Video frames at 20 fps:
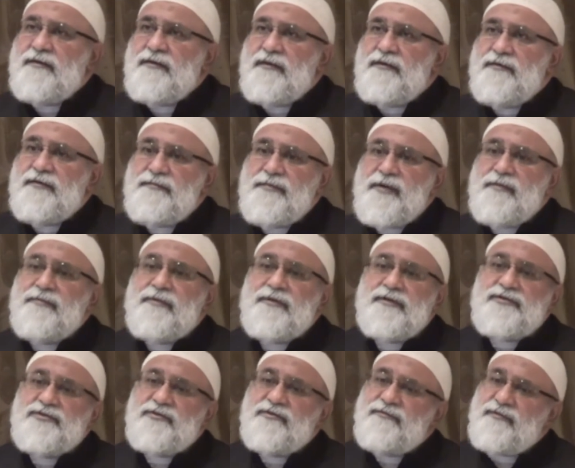the
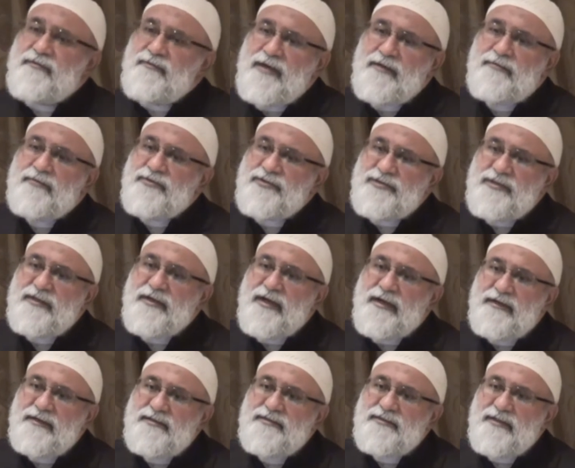remembrance of Imam Hussein
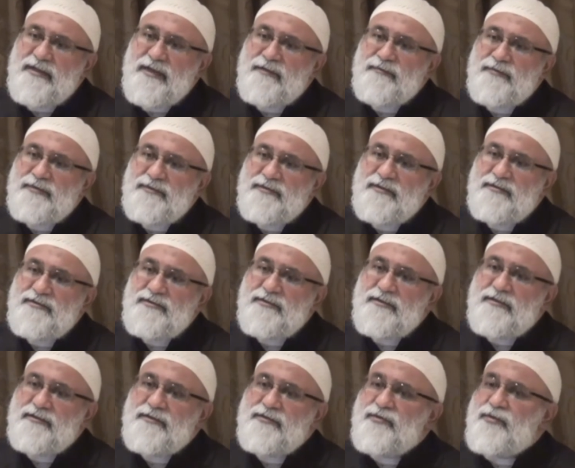alayhi salam is
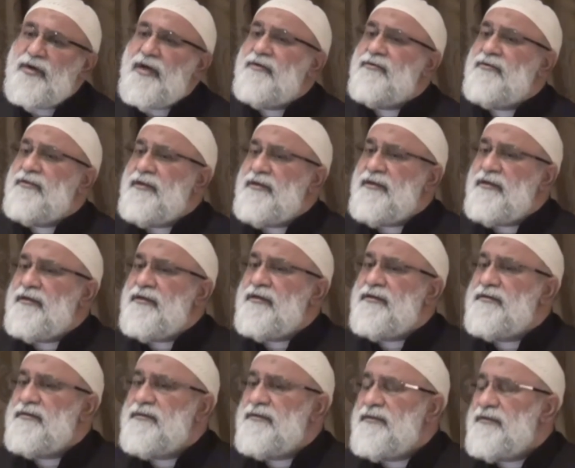concerned. Throughout the
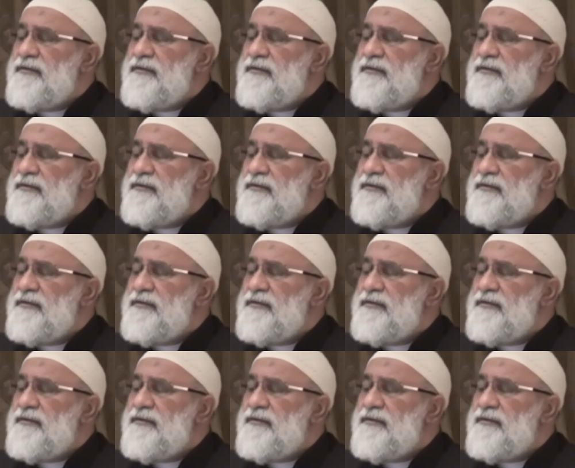year,